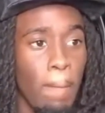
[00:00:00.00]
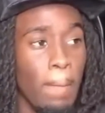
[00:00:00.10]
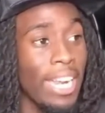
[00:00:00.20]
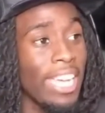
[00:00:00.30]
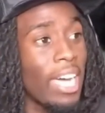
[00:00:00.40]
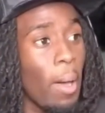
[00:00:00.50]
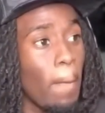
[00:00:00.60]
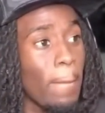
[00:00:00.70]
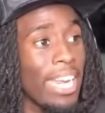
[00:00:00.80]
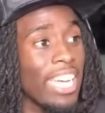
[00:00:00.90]
nigga,
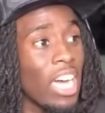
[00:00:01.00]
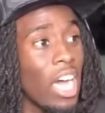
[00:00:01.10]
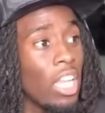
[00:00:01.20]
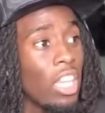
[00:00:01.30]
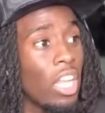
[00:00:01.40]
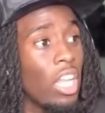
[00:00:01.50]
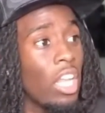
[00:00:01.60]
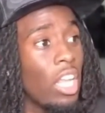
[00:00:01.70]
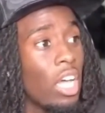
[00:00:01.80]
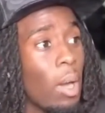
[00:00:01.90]
my nigga, look, look,
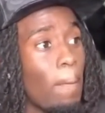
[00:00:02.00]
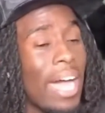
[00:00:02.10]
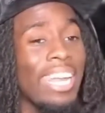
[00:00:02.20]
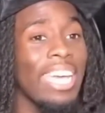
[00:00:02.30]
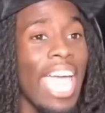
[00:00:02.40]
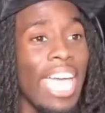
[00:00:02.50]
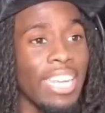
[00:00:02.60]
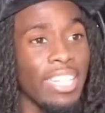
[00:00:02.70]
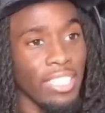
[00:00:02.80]
look, look, my nigga Adin.